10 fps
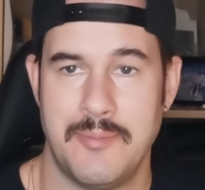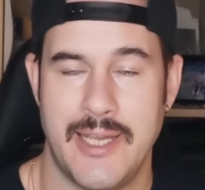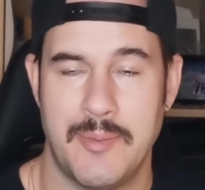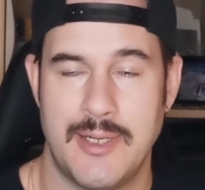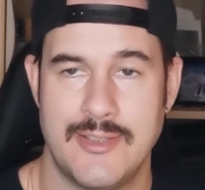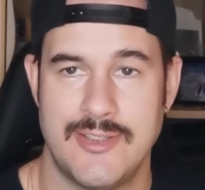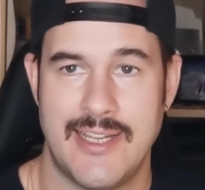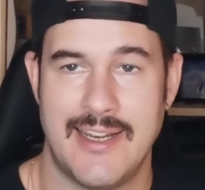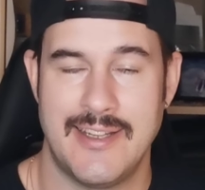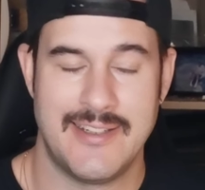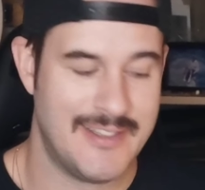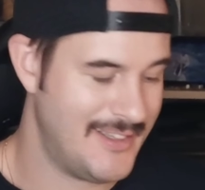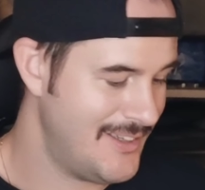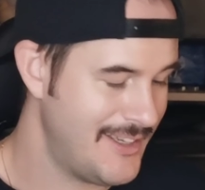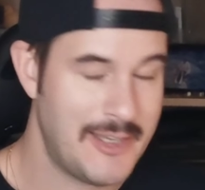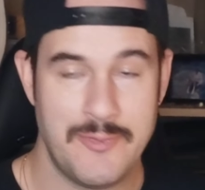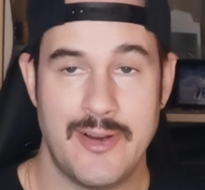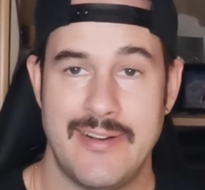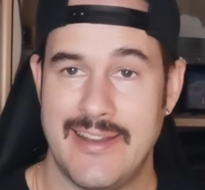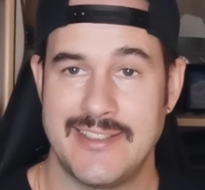be able to tell, I'm
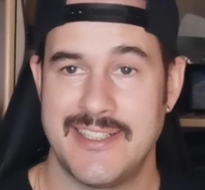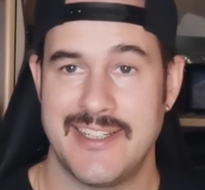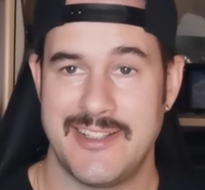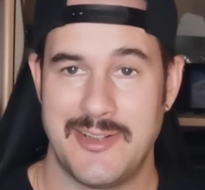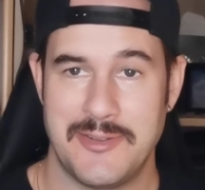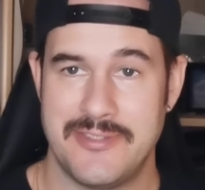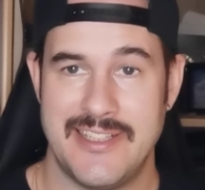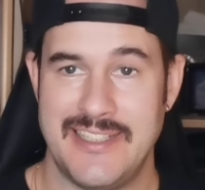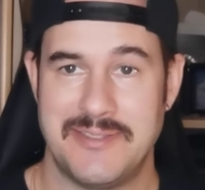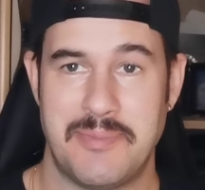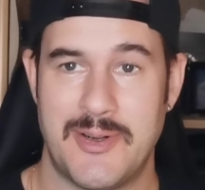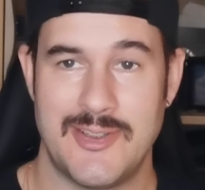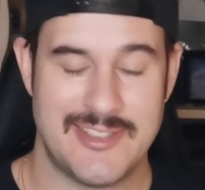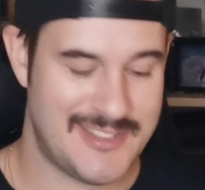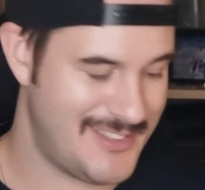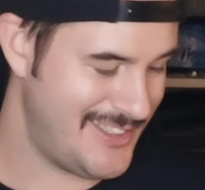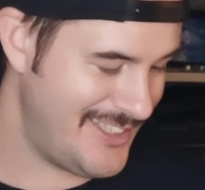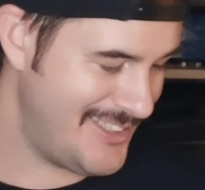very excited over these parts.